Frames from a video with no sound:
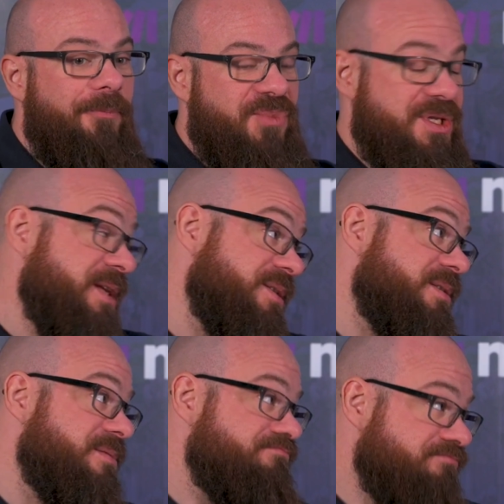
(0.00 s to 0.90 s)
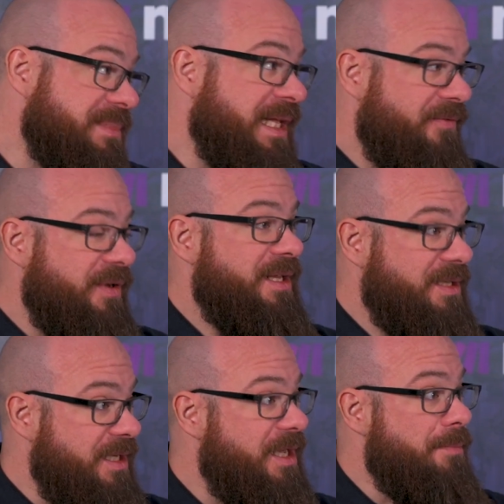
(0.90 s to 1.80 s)
So that's
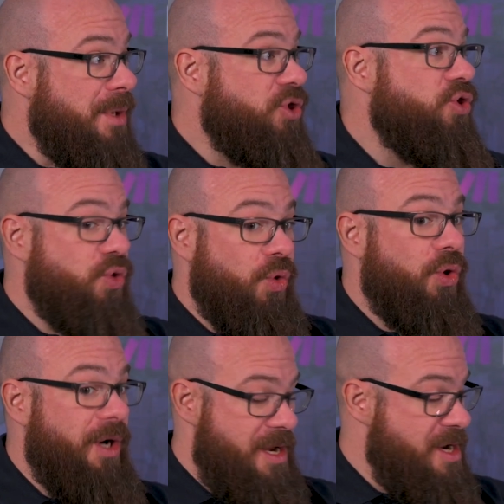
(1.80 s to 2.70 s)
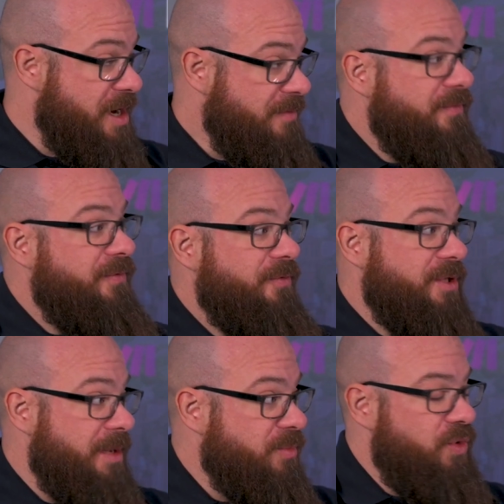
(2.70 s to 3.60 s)
definitely mature enough for
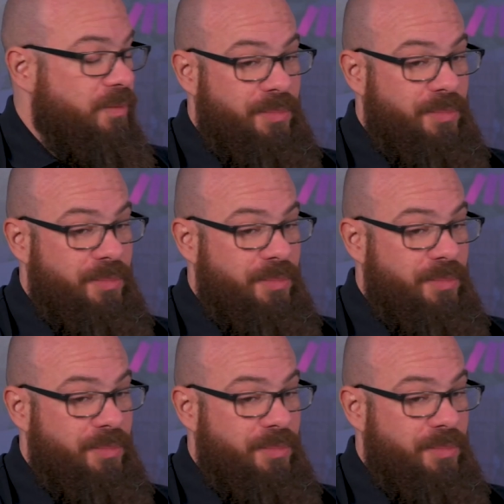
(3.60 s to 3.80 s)
them to